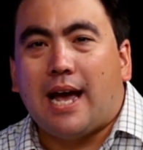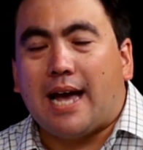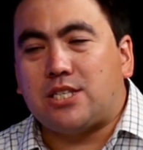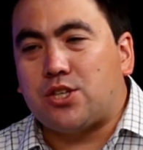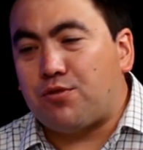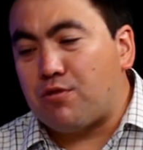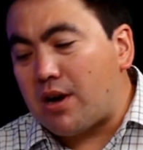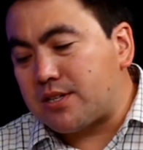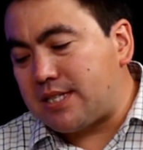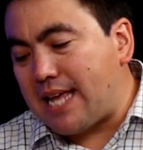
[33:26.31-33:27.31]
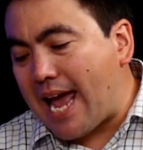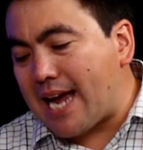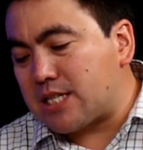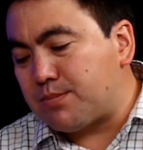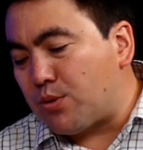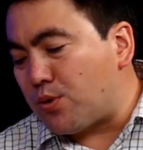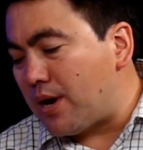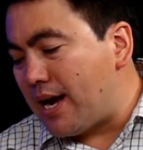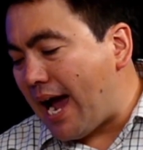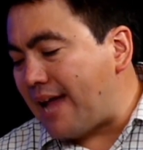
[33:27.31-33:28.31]
And so for us, the export
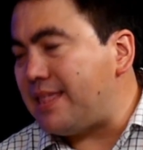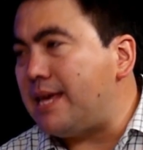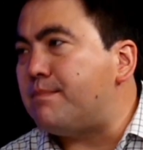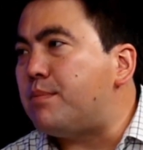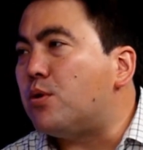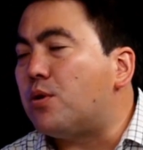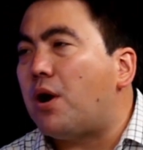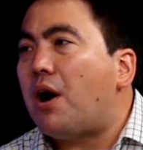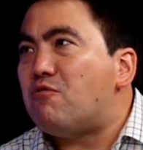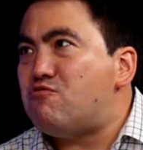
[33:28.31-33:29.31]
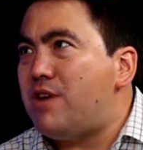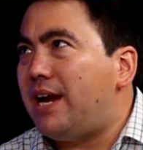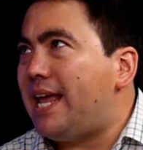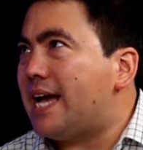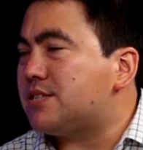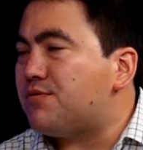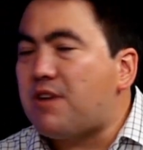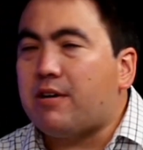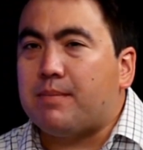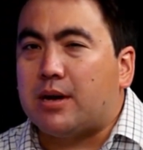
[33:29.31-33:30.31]
and the import really has a
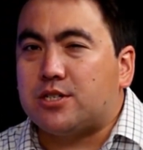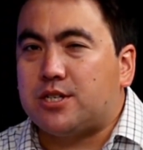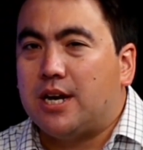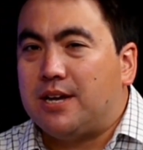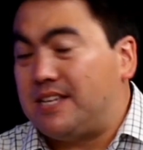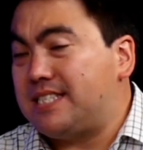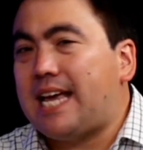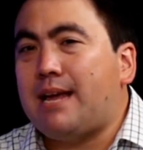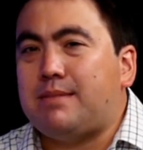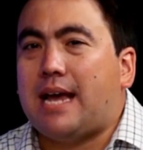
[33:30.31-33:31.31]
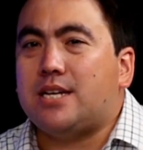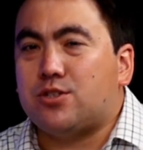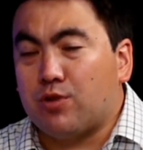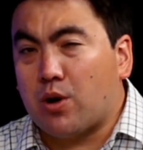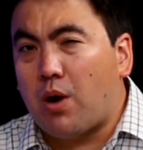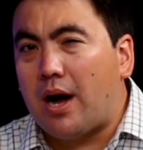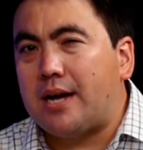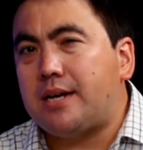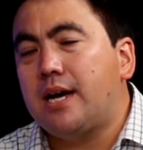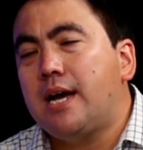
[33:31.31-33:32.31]
very much the same data
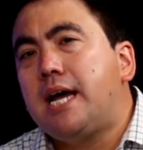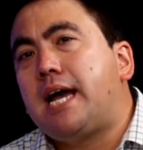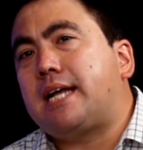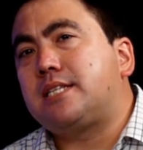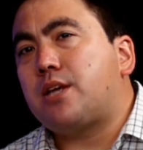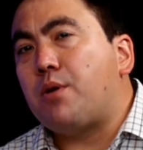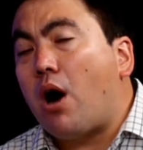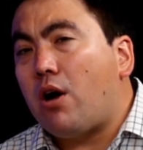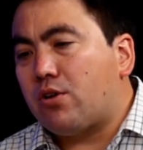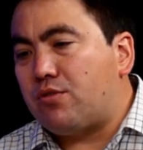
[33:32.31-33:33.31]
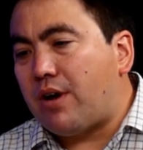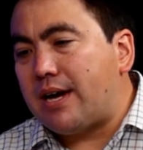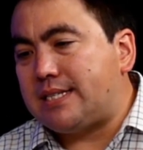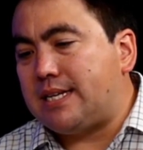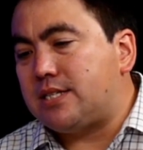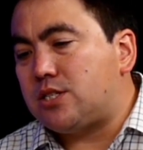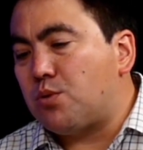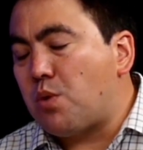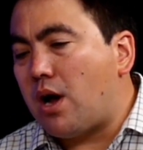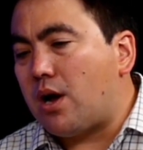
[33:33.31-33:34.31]
required. And so our advice is to
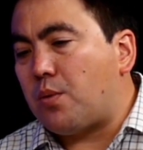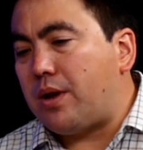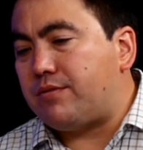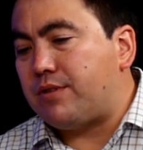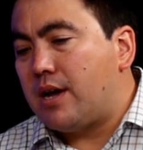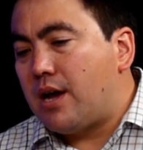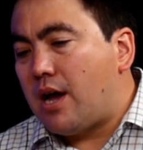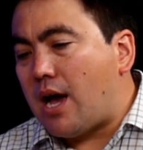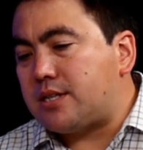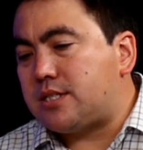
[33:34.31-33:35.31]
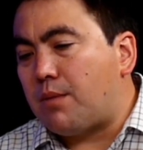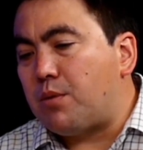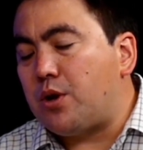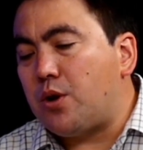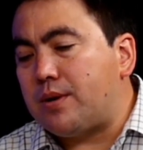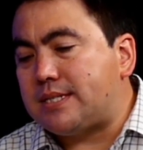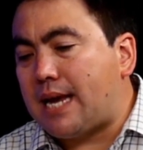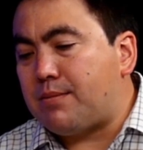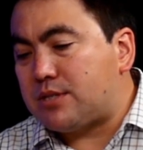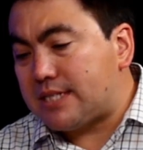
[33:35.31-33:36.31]
work with someone who is
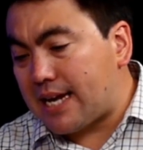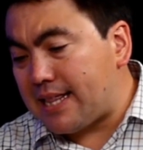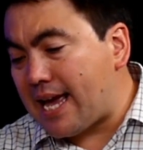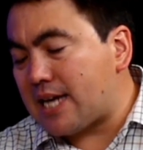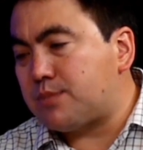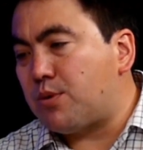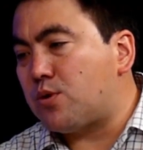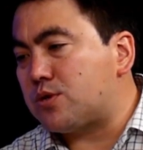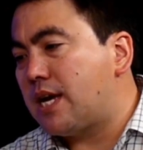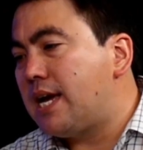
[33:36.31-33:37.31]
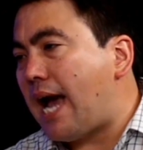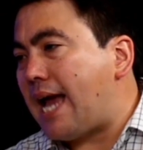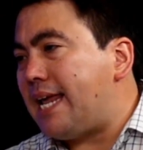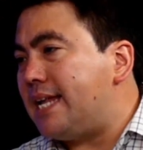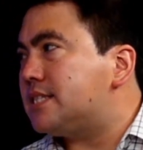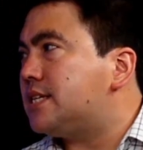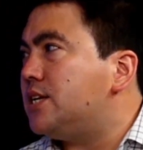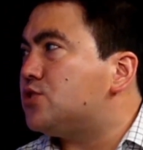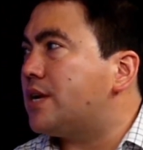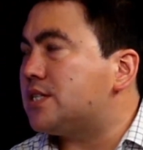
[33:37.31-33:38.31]
able to take the export and
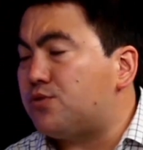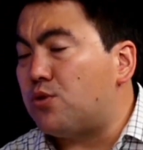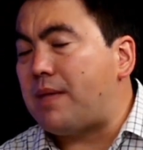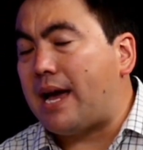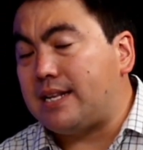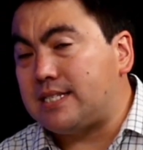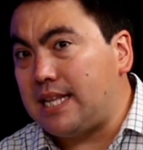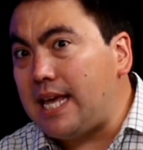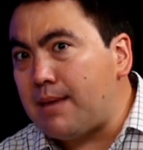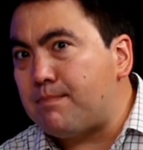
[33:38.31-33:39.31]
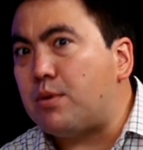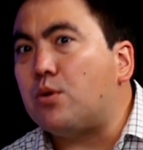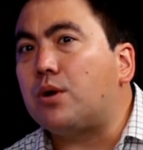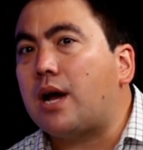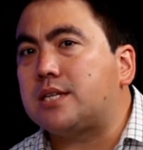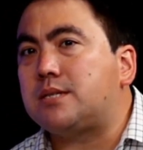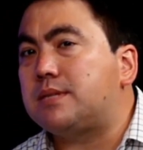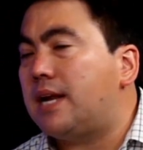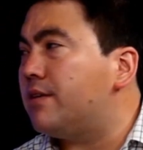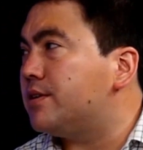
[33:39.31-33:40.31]
instantly transform that into the import
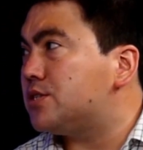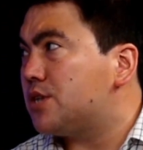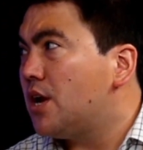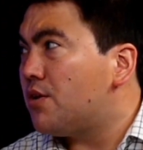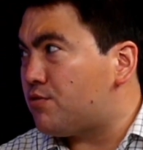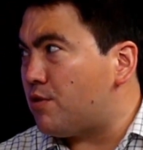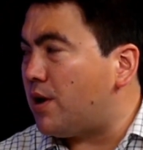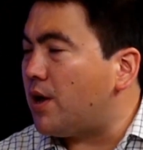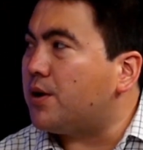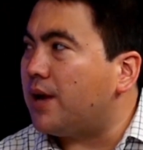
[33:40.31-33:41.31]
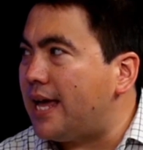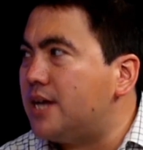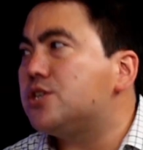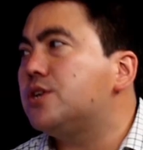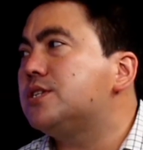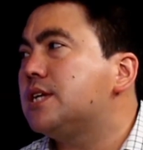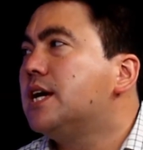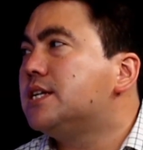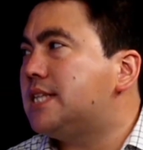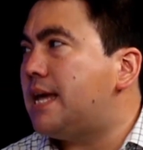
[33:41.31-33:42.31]
customs clearance through a local agent
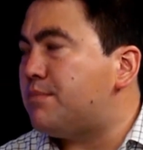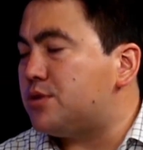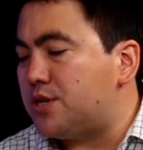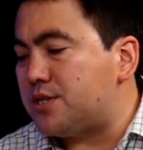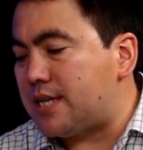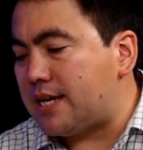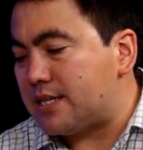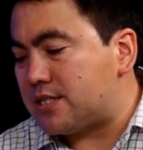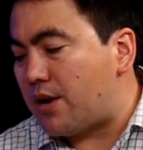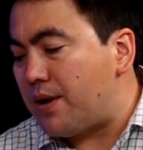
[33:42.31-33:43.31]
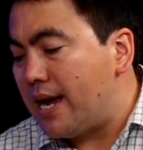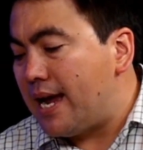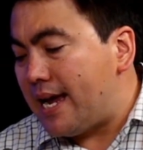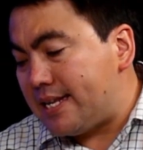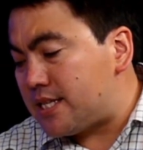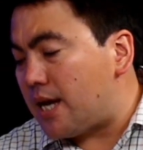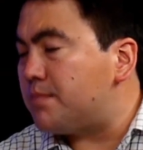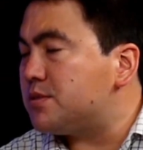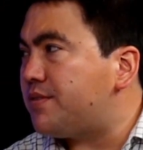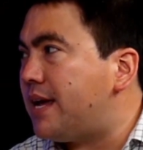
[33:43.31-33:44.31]
to then produce it. So in
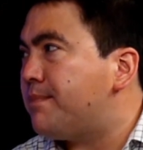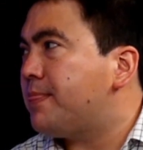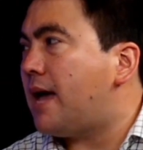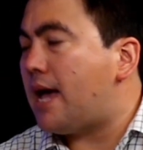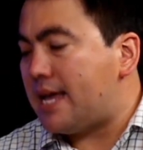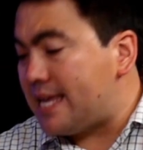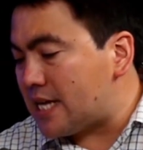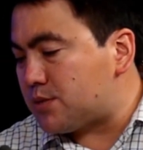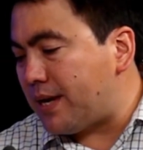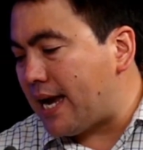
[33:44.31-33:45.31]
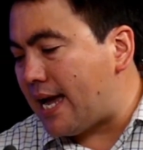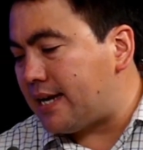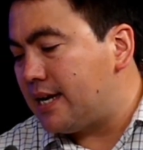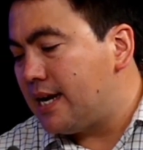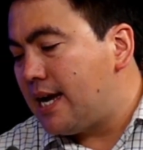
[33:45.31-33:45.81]
terms of it, yes, we can.